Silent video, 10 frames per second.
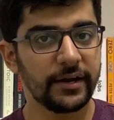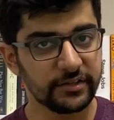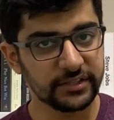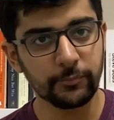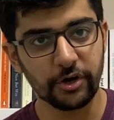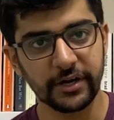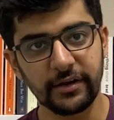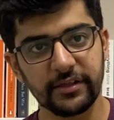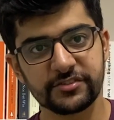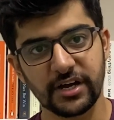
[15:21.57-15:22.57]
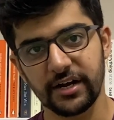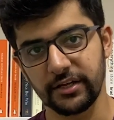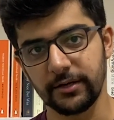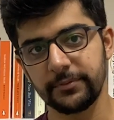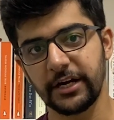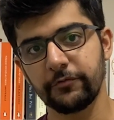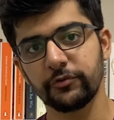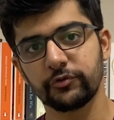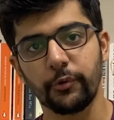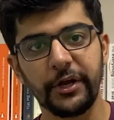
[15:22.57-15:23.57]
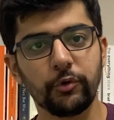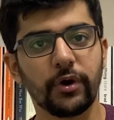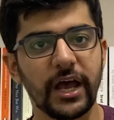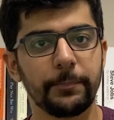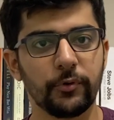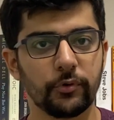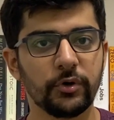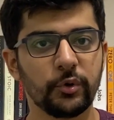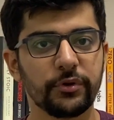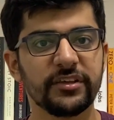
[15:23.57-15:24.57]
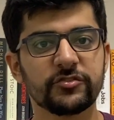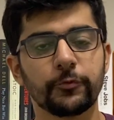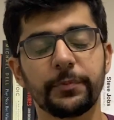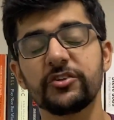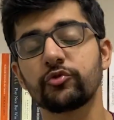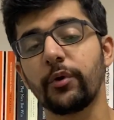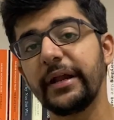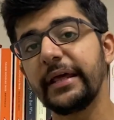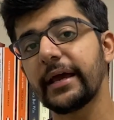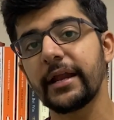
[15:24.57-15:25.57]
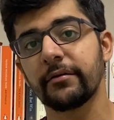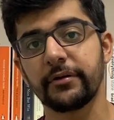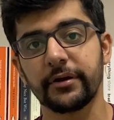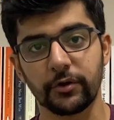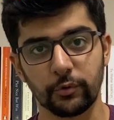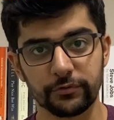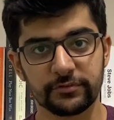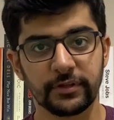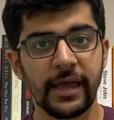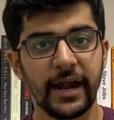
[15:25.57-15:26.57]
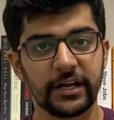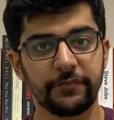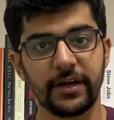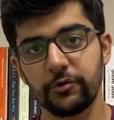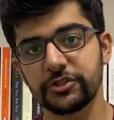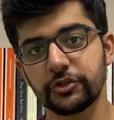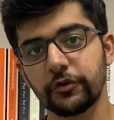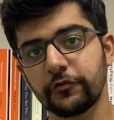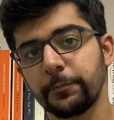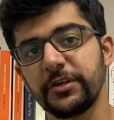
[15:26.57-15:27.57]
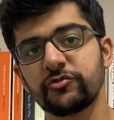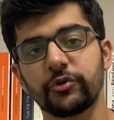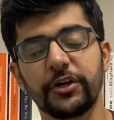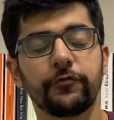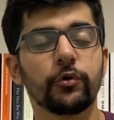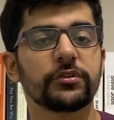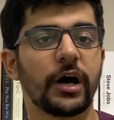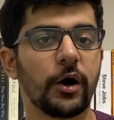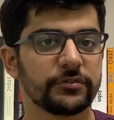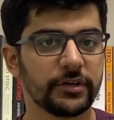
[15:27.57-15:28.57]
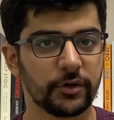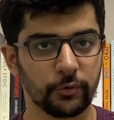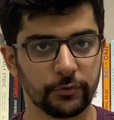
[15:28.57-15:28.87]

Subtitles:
another modern day startup that was going to IPO to raise rupees 2900 crores at a valuation of rupees 24,000